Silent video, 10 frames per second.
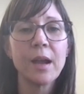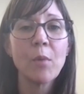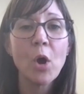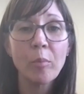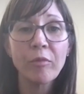
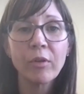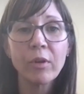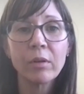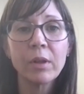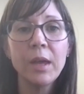I'm
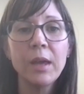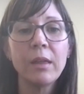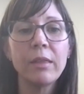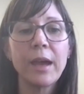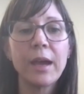hopeful
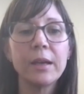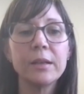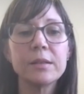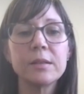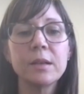that,